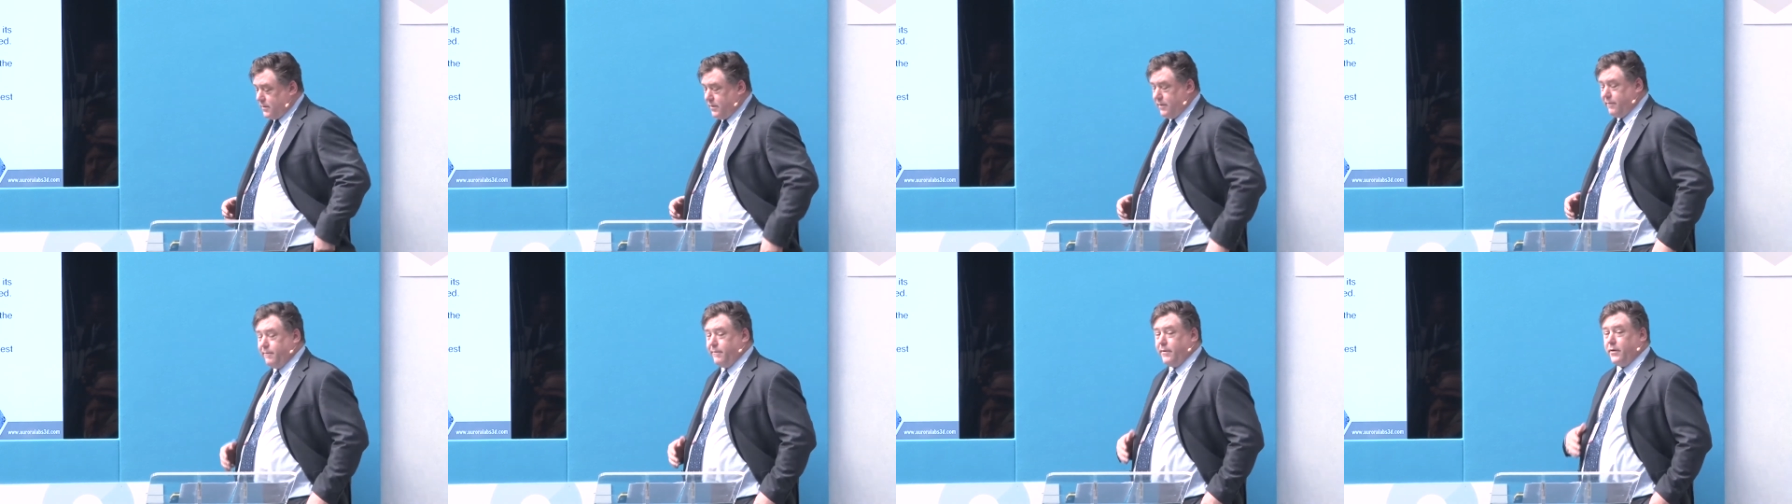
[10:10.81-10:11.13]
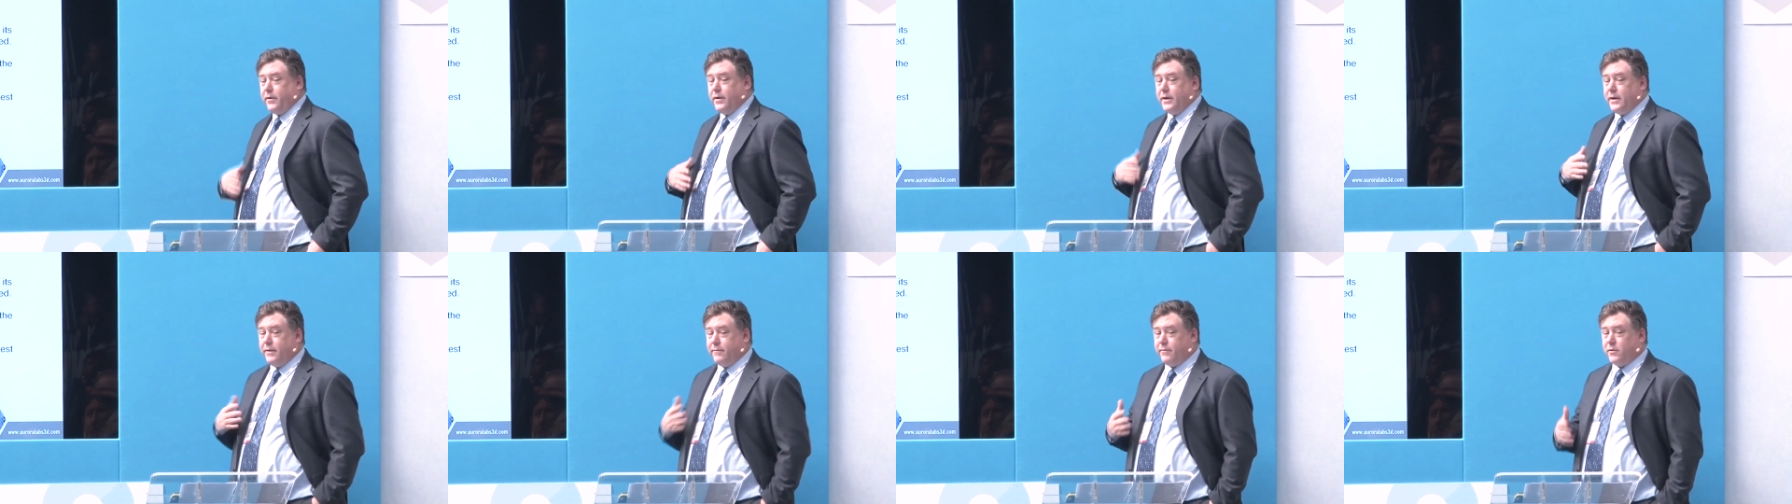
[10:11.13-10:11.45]
They're
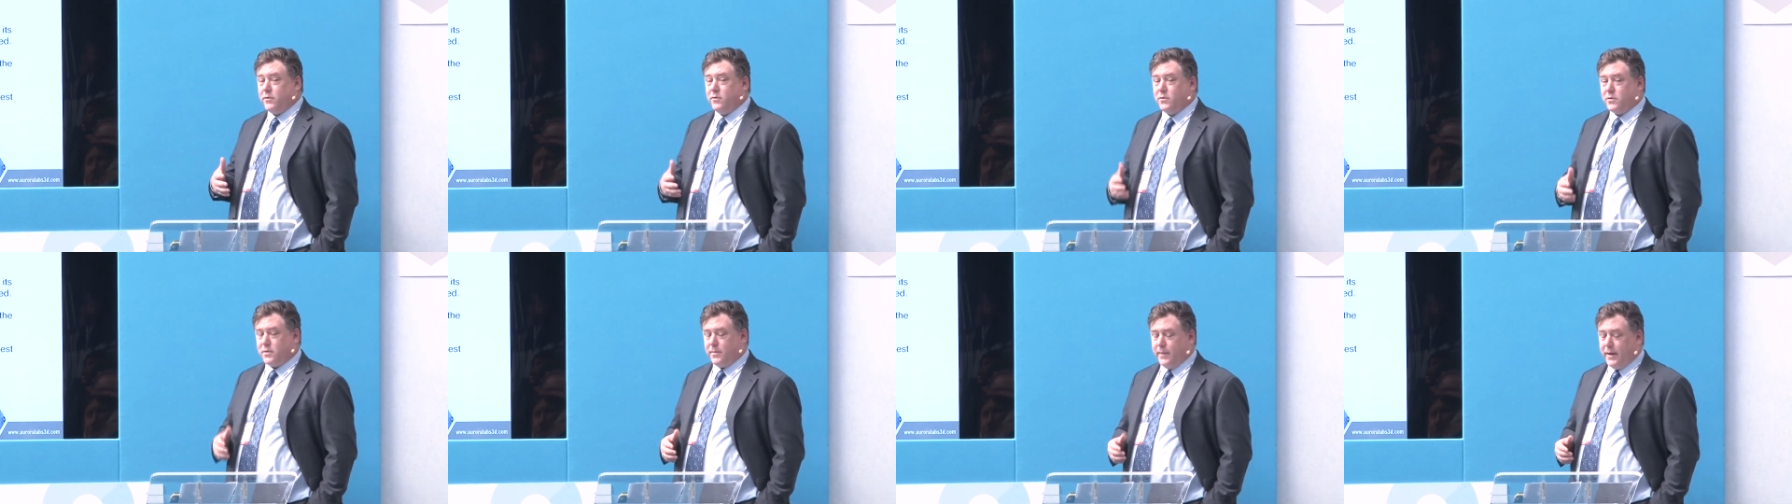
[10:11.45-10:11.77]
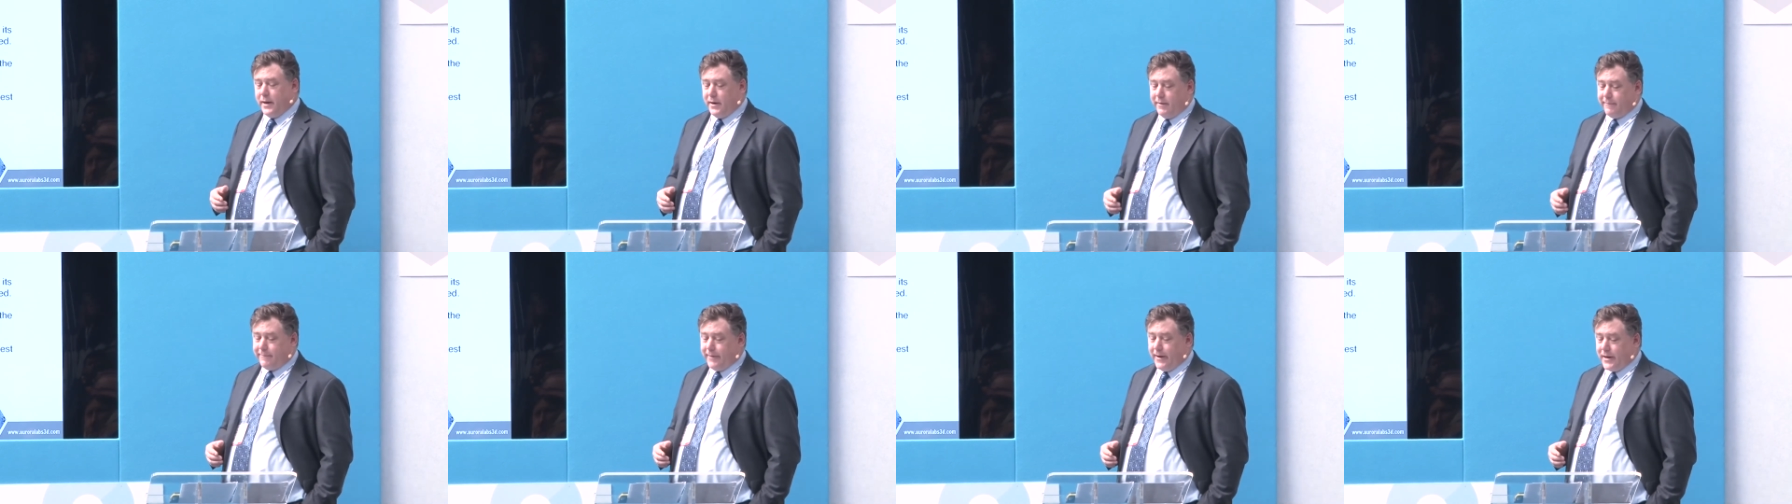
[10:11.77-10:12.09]
very difficult to
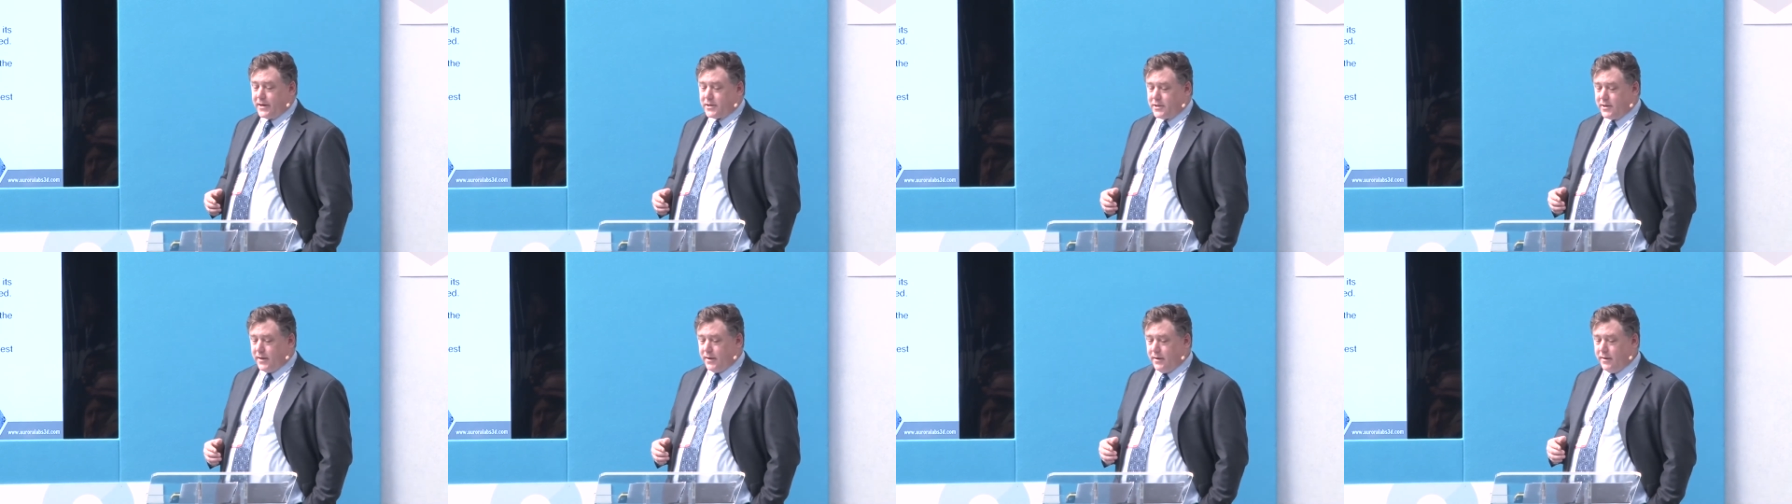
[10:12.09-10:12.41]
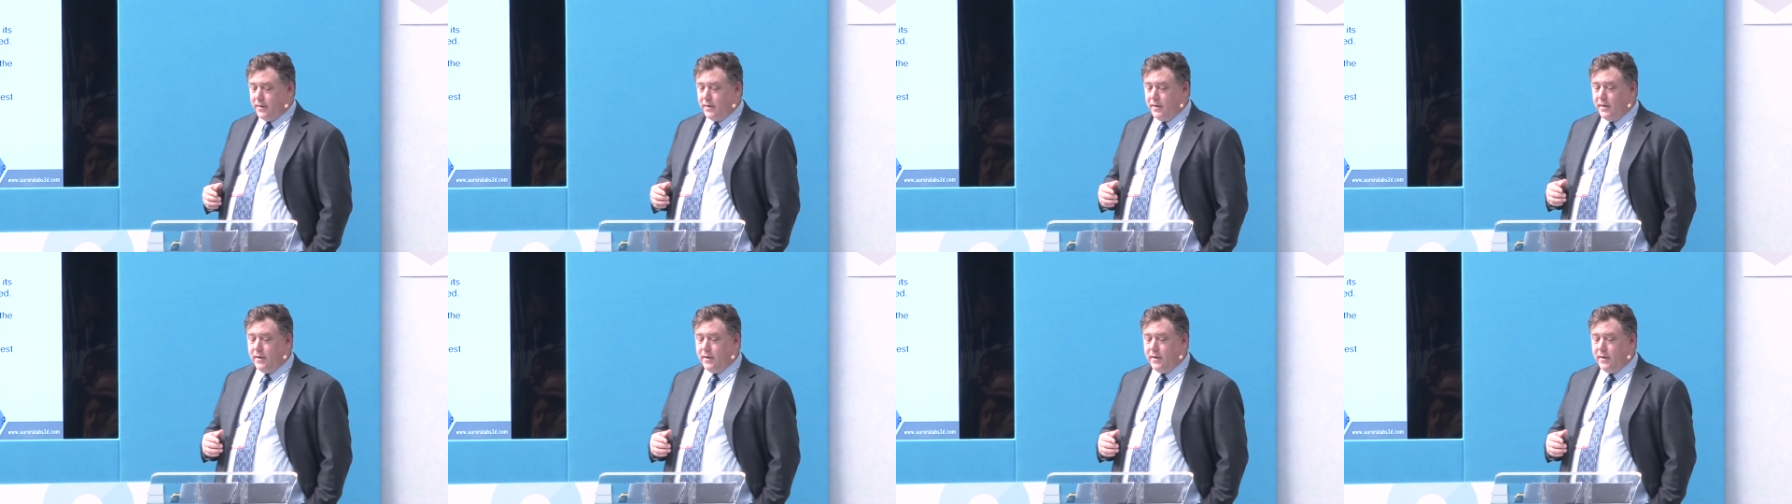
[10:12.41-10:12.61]
manufacture,